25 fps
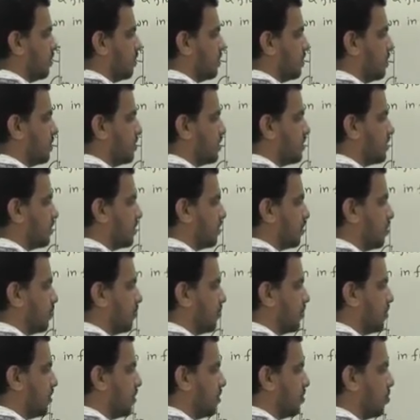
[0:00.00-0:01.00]
is
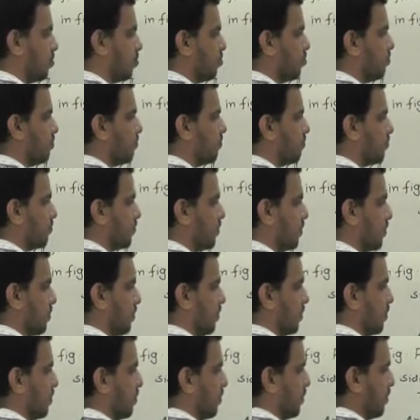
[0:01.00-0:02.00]
equal to
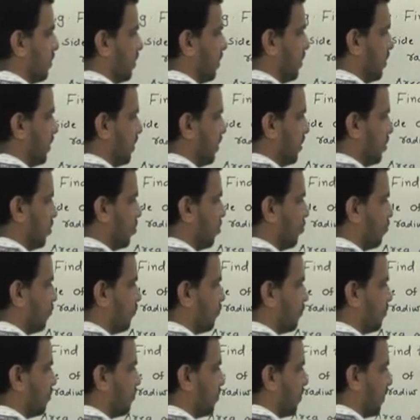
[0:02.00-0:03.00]
area
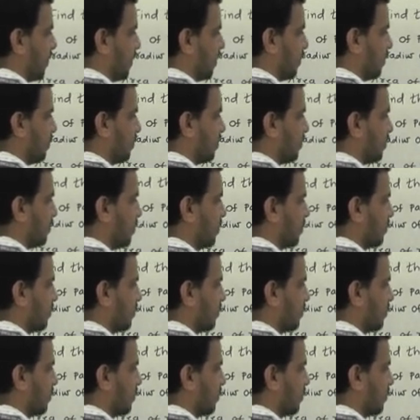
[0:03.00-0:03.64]
of park